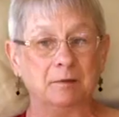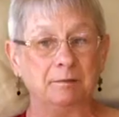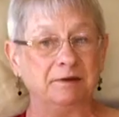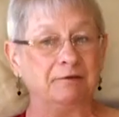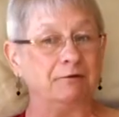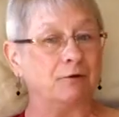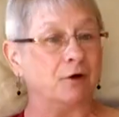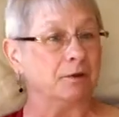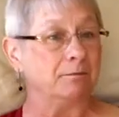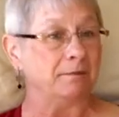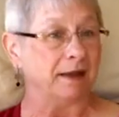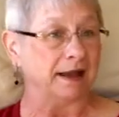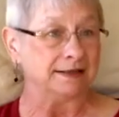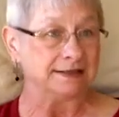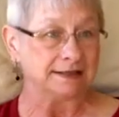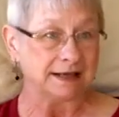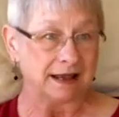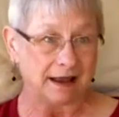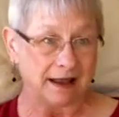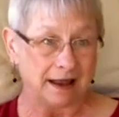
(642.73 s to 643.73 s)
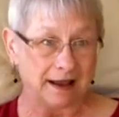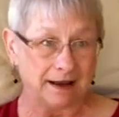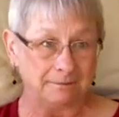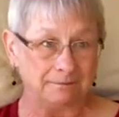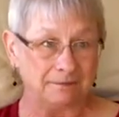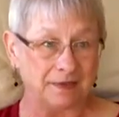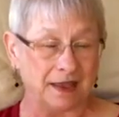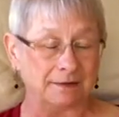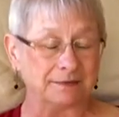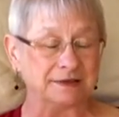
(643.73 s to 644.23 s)
Before
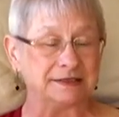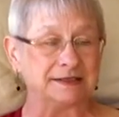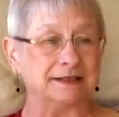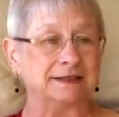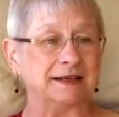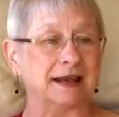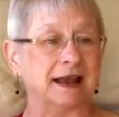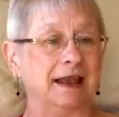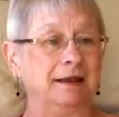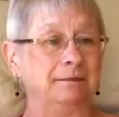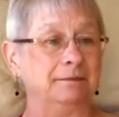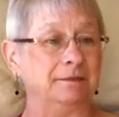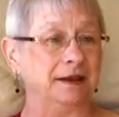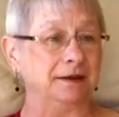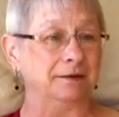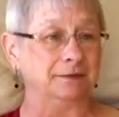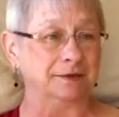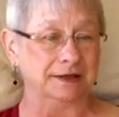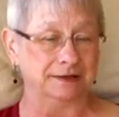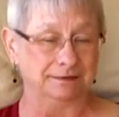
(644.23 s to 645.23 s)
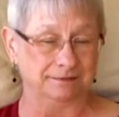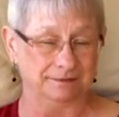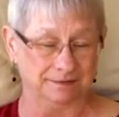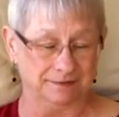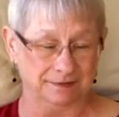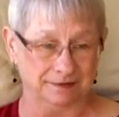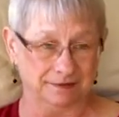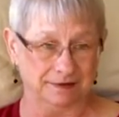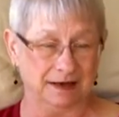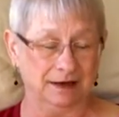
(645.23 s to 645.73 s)
bedtime, that was the time he
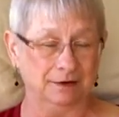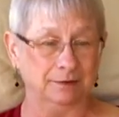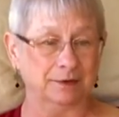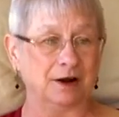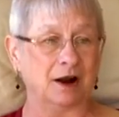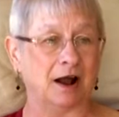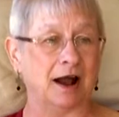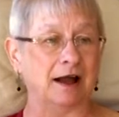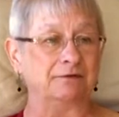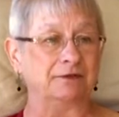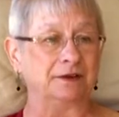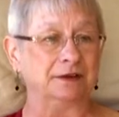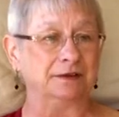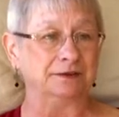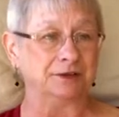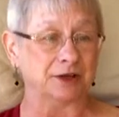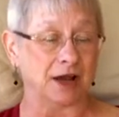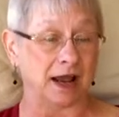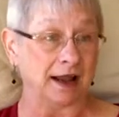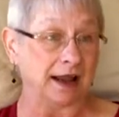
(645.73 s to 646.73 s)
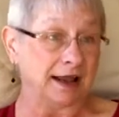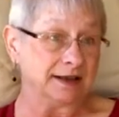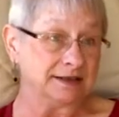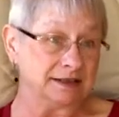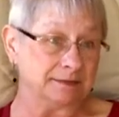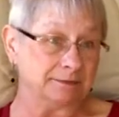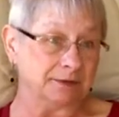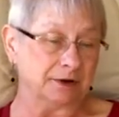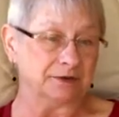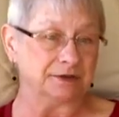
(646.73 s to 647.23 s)
would often talk, I
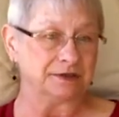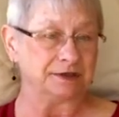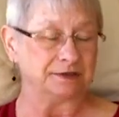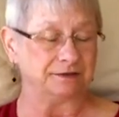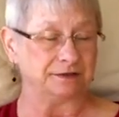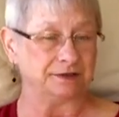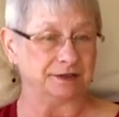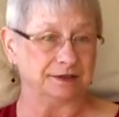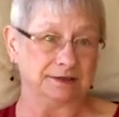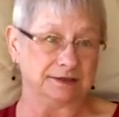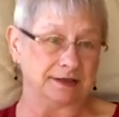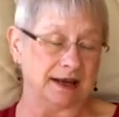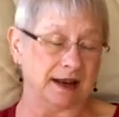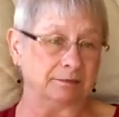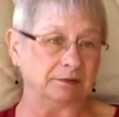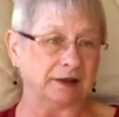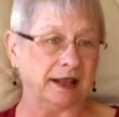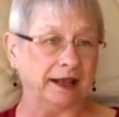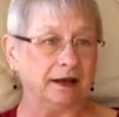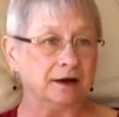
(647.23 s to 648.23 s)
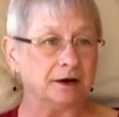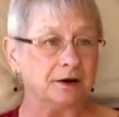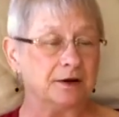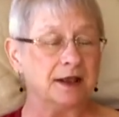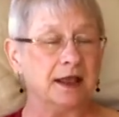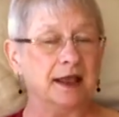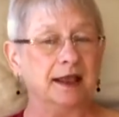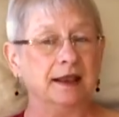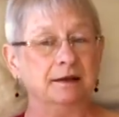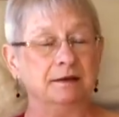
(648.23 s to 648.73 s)
suppose, to stay up
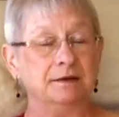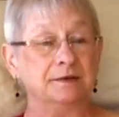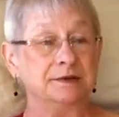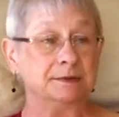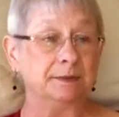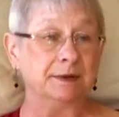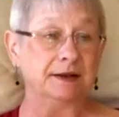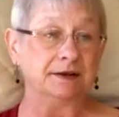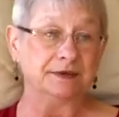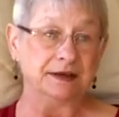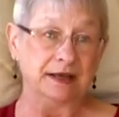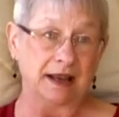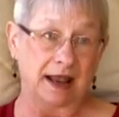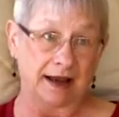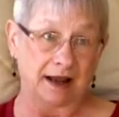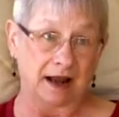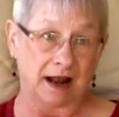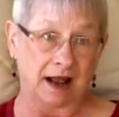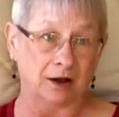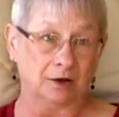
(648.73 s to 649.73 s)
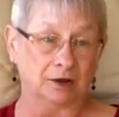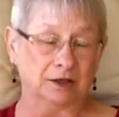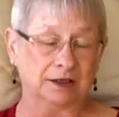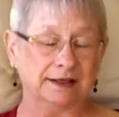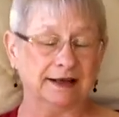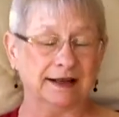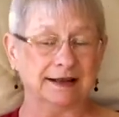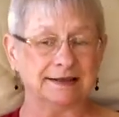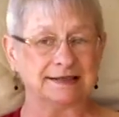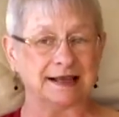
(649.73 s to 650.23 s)
later. He was a bit of a night
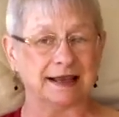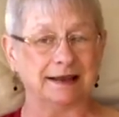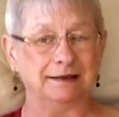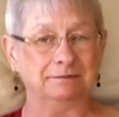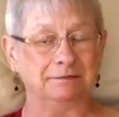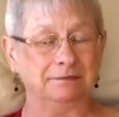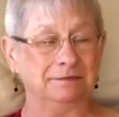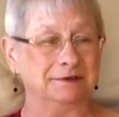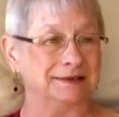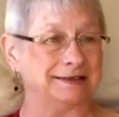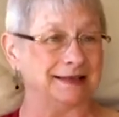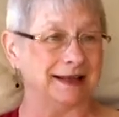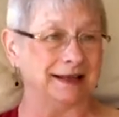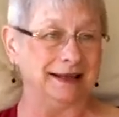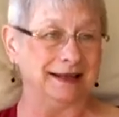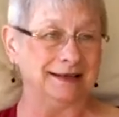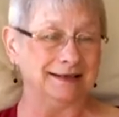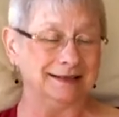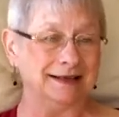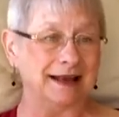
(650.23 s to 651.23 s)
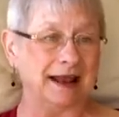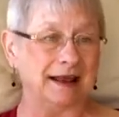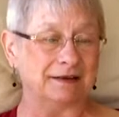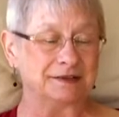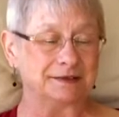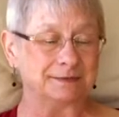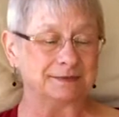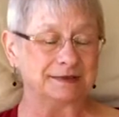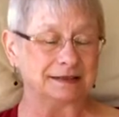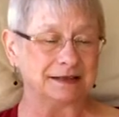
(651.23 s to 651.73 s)
owl, and as I said, he did
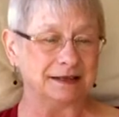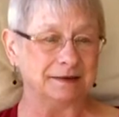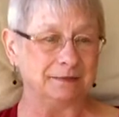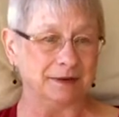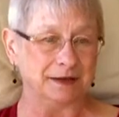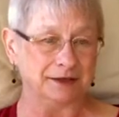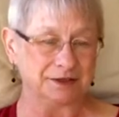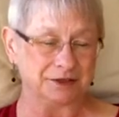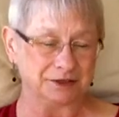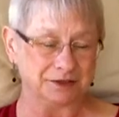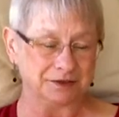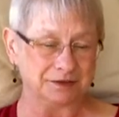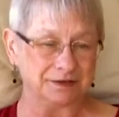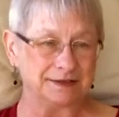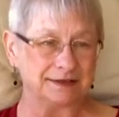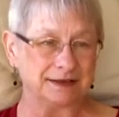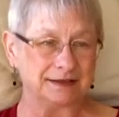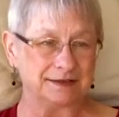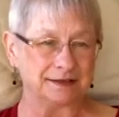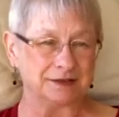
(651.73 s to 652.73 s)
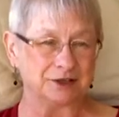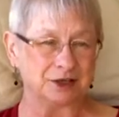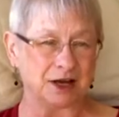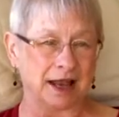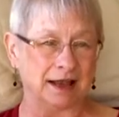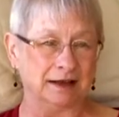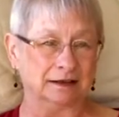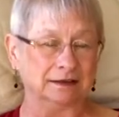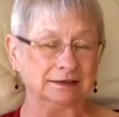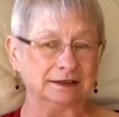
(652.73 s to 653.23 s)
have some sleep issues as a
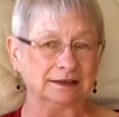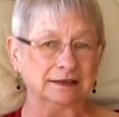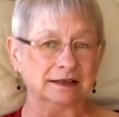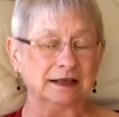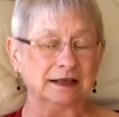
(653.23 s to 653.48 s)
child.